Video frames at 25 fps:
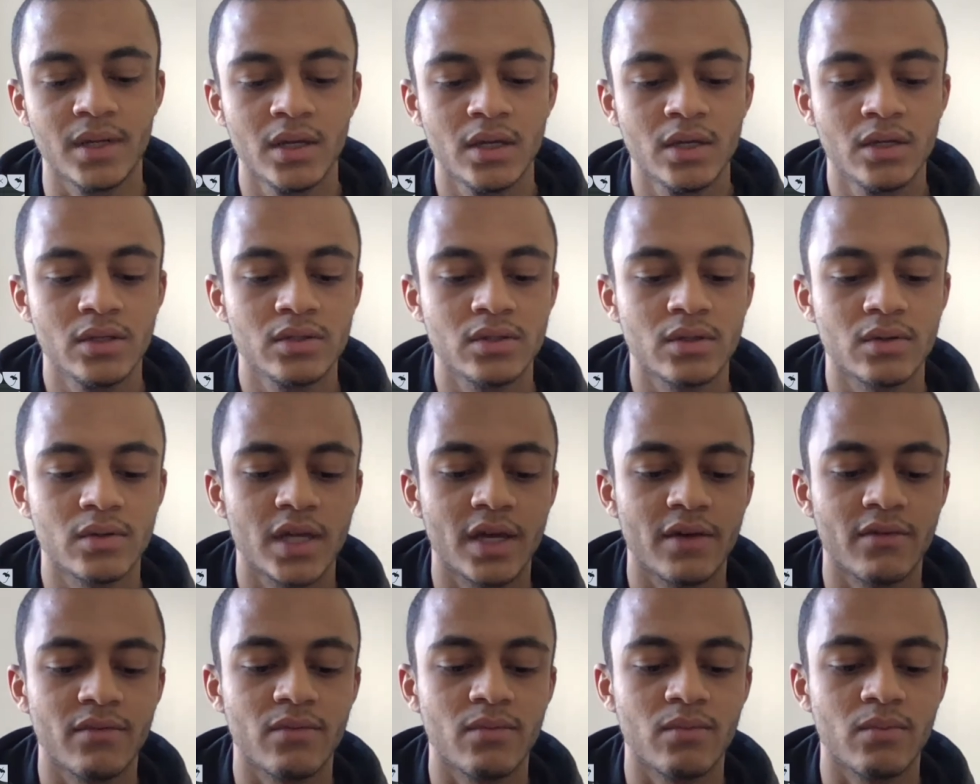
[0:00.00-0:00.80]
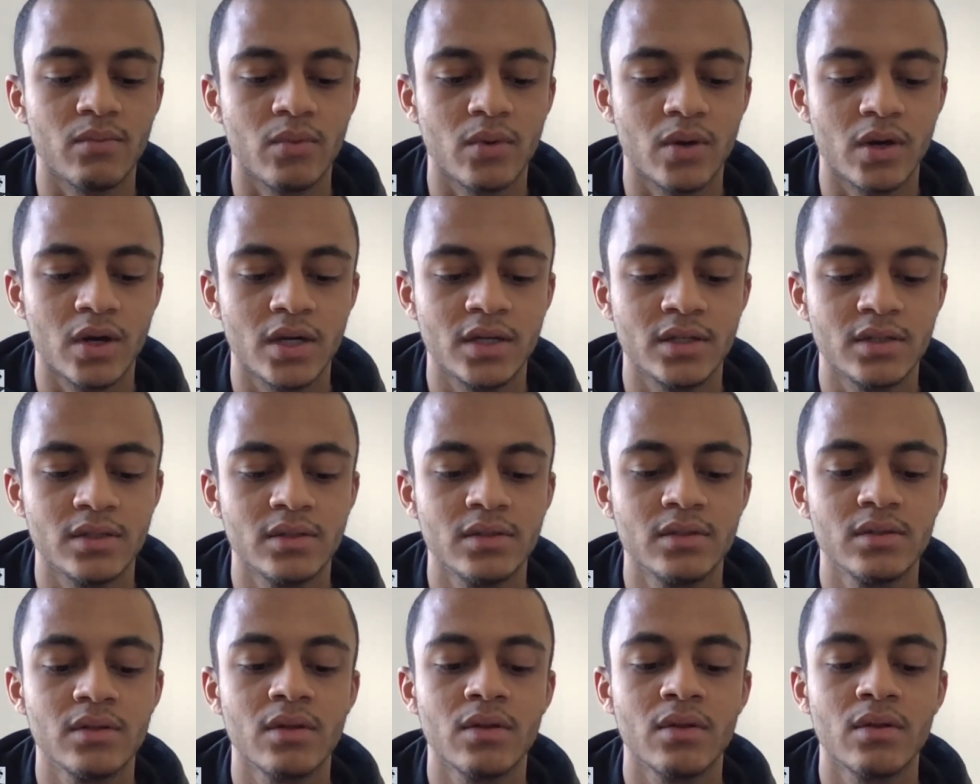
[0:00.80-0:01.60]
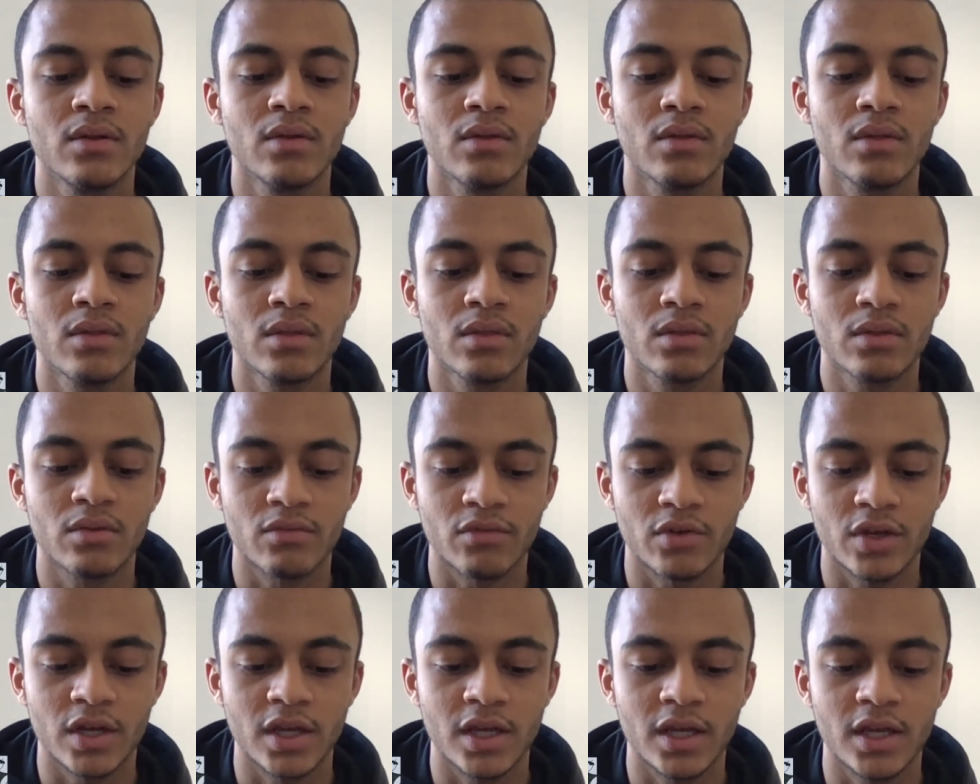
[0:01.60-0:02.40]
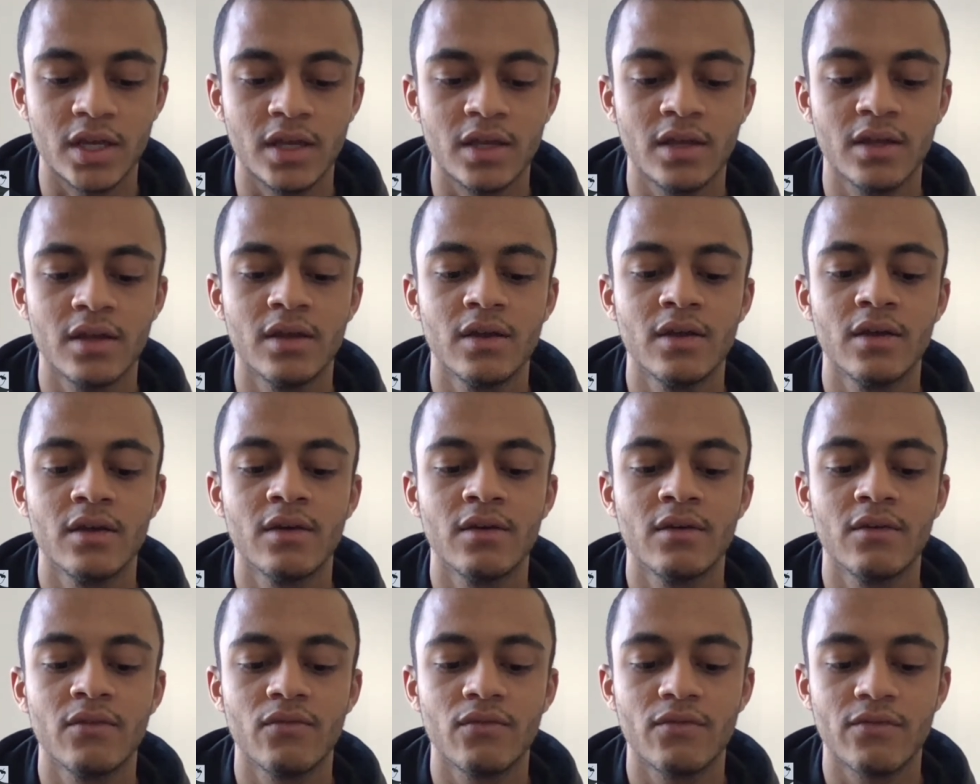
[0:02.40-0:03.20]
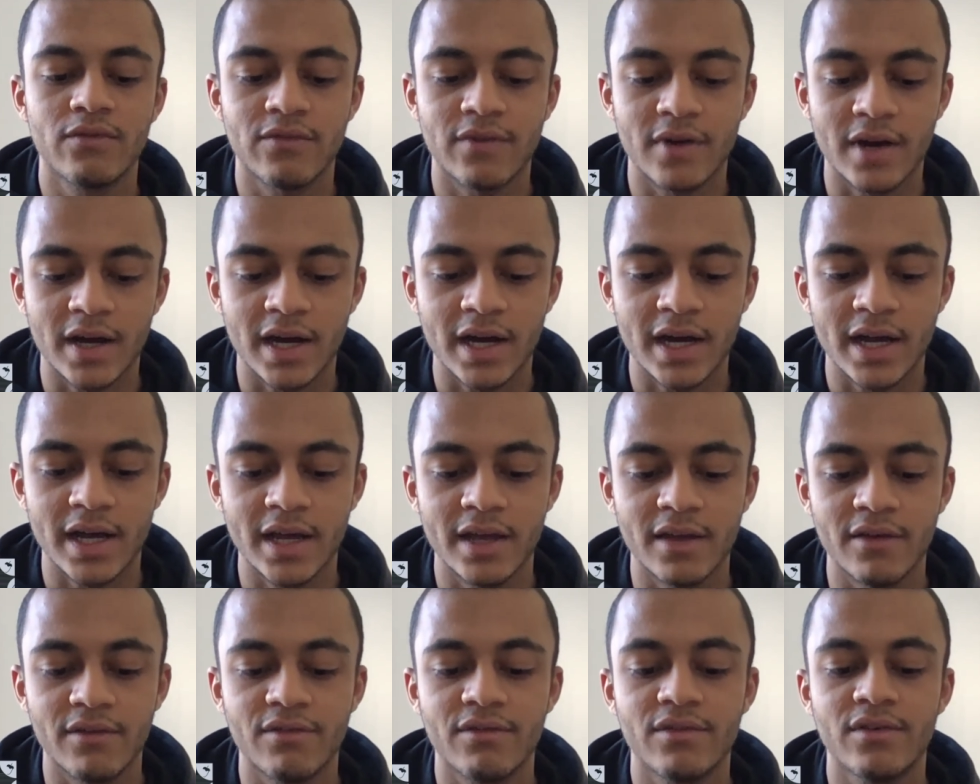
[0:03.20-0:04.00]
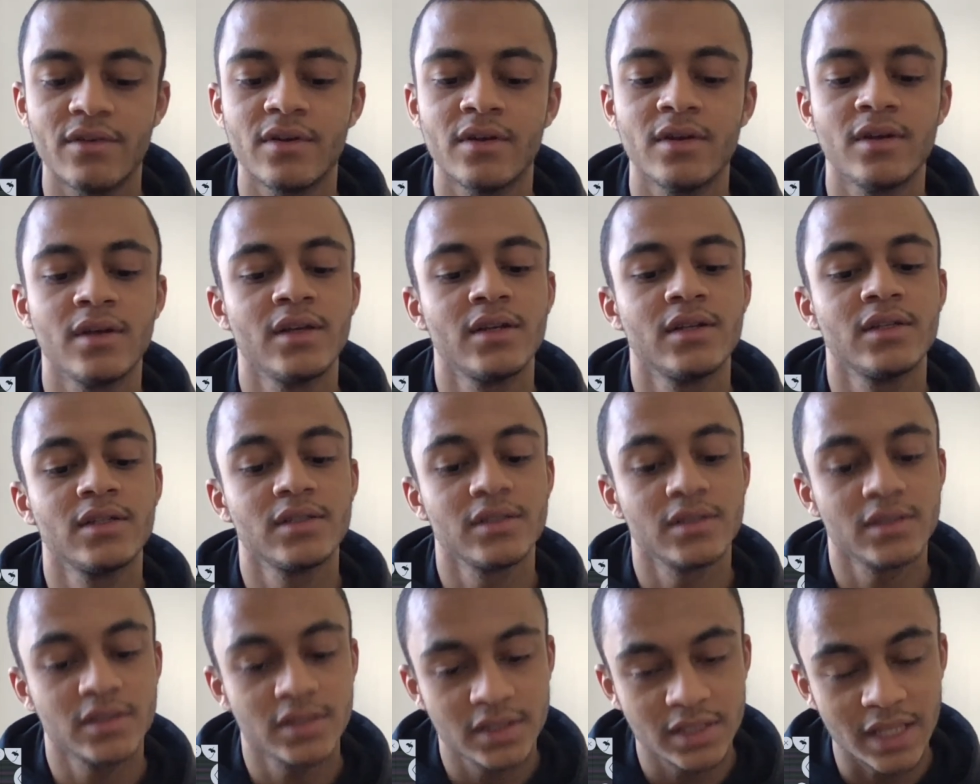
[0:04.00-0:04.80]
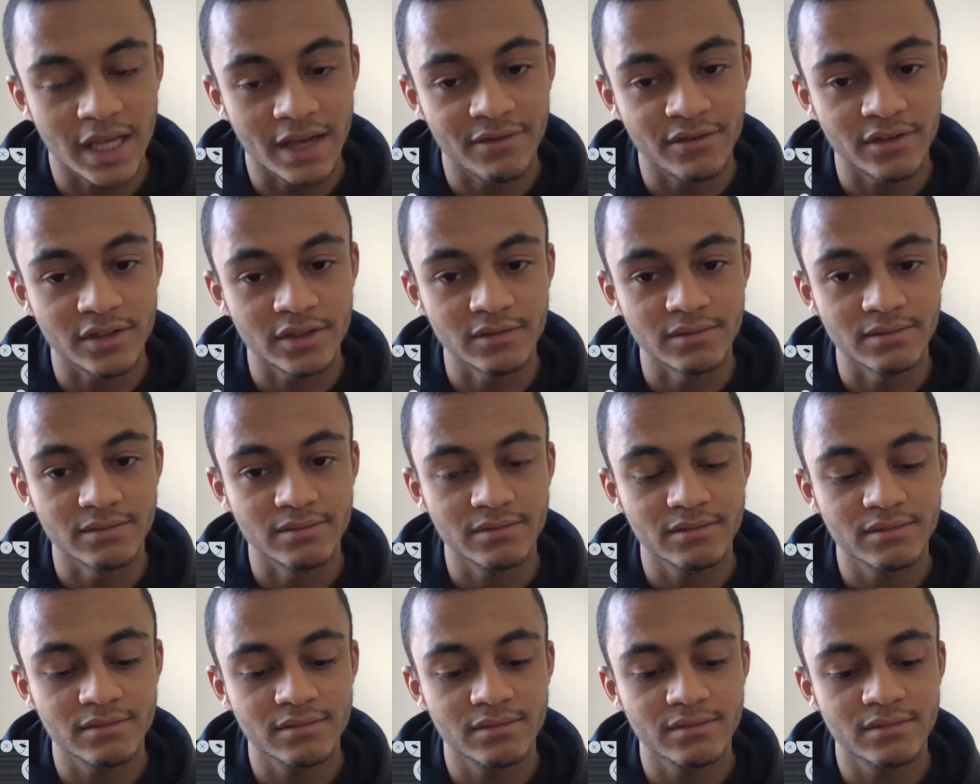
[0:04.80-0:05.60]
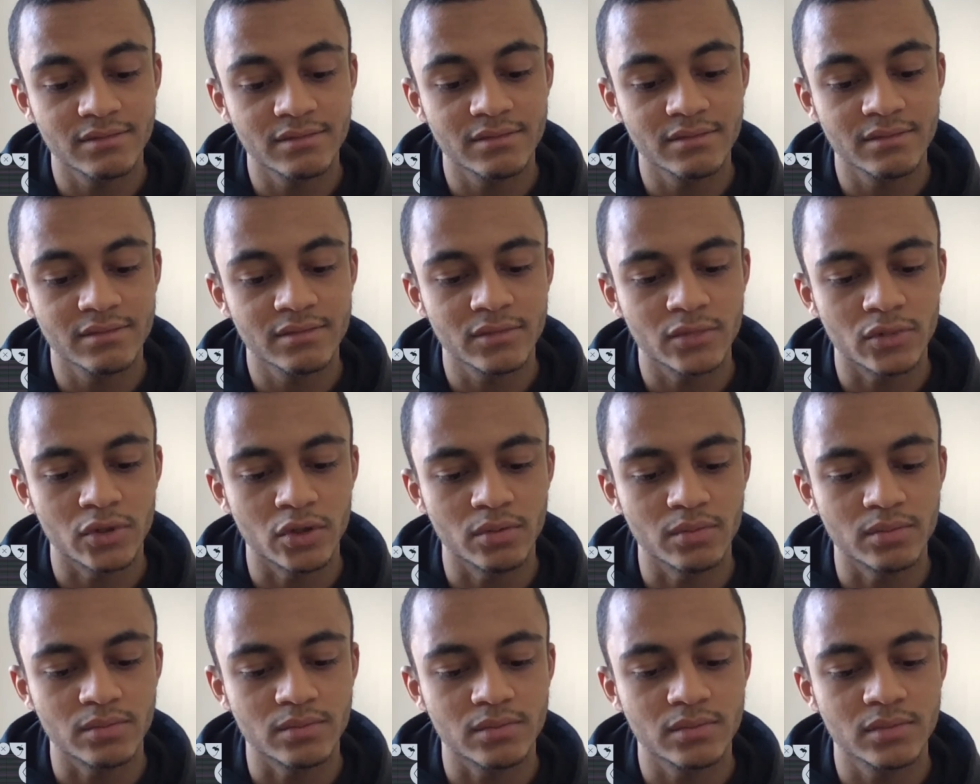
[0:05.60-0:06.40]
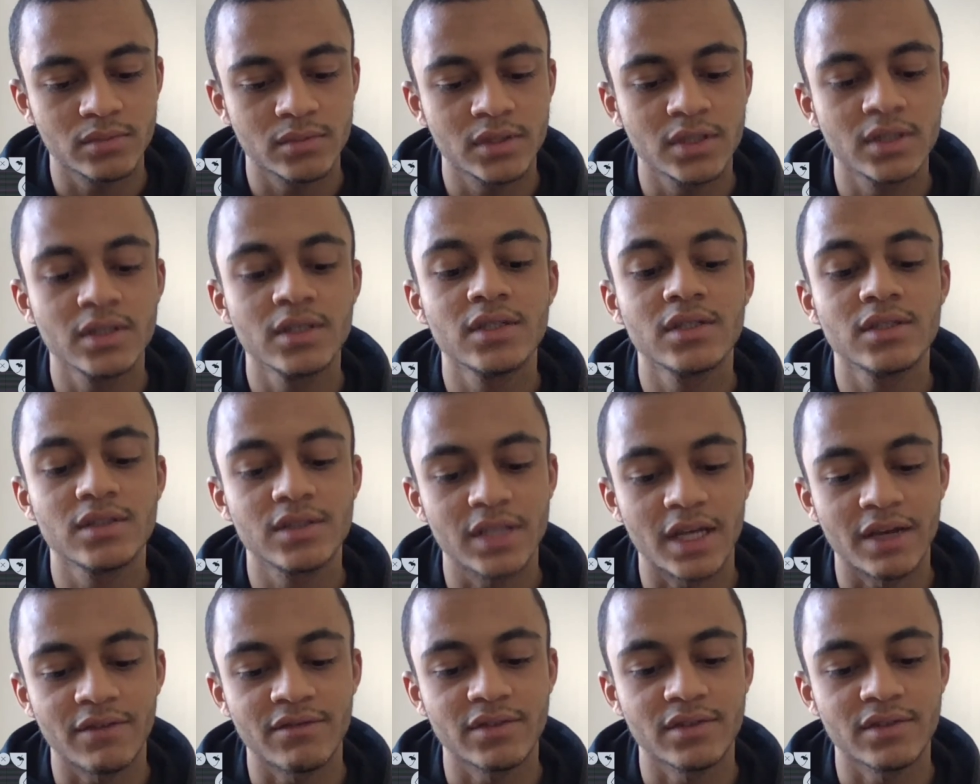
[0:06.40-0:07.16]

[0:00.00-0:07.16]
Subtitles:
So we have 1, 3, 5, 7. Oop, 7.